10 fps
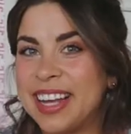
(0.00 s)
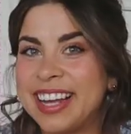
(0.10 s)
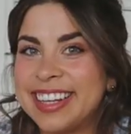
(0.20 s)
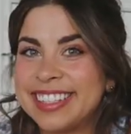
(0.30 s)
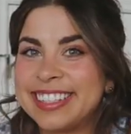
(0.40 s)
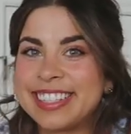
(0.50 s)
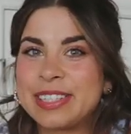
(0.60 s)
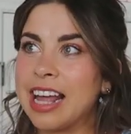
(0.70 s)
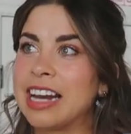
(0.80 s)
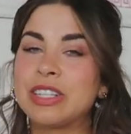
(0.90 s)
because
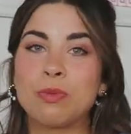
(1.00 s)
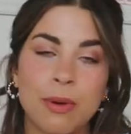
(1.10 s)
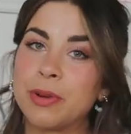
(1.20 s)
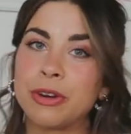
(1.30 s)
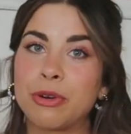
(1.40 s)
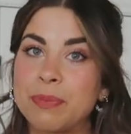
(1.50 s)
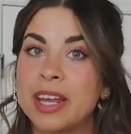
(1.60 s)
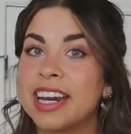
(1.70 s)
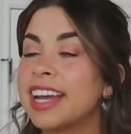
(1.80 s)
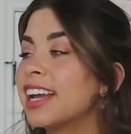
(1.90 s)
that is what we grew up
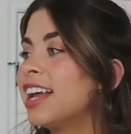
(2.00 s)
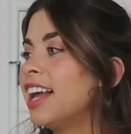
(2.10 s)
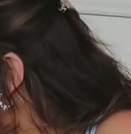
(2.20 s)
eating,